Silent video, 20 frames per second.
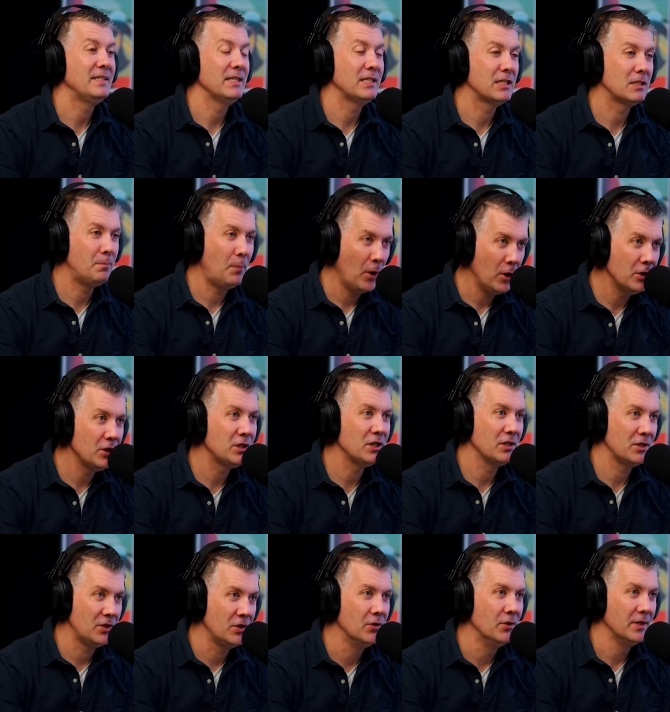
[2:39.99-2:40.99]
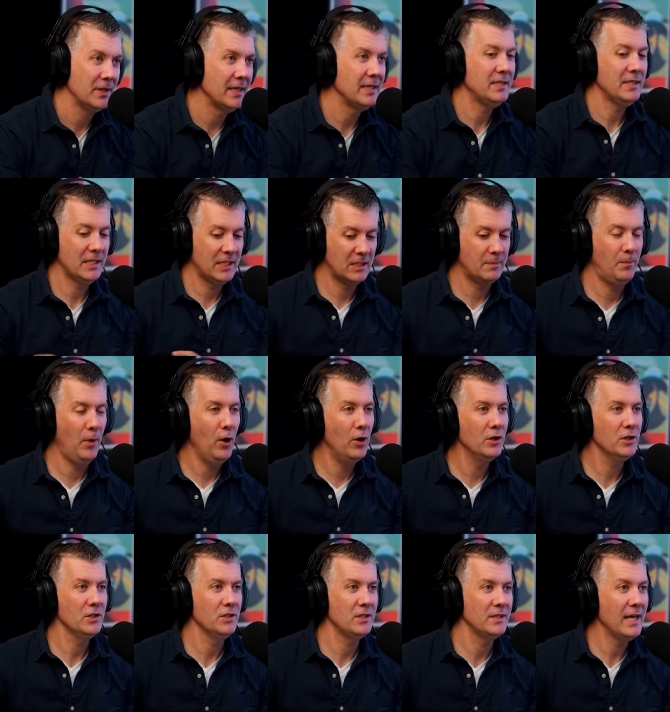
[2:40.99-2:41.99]
It's exposure to it. It's
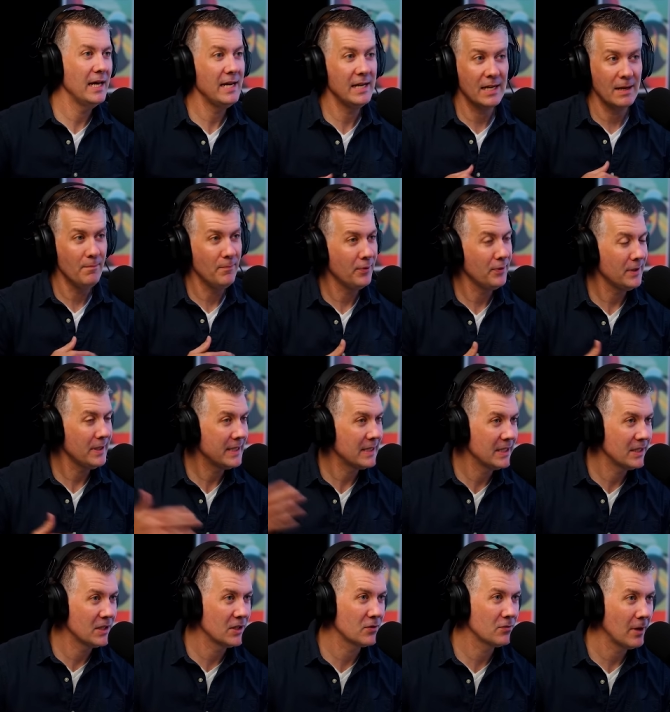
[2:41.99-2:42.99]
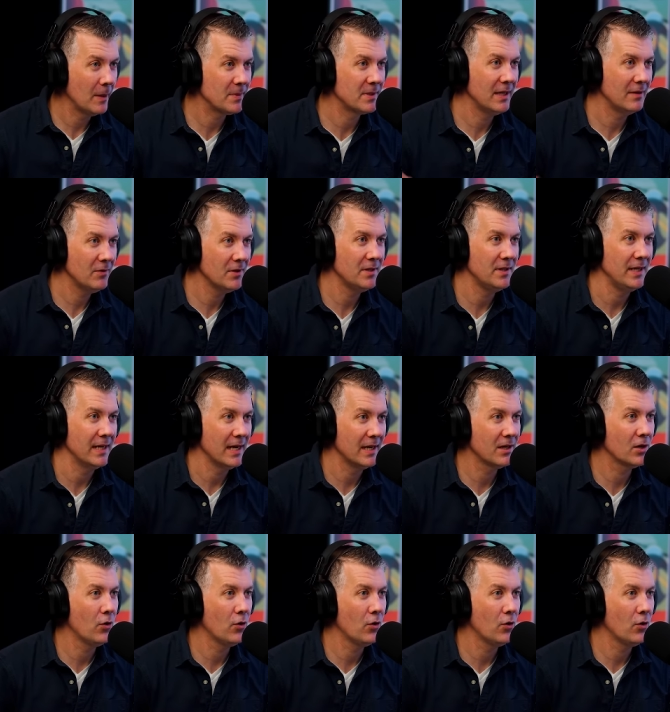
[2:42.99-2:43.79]
exposure to that. It completely disrupts everything.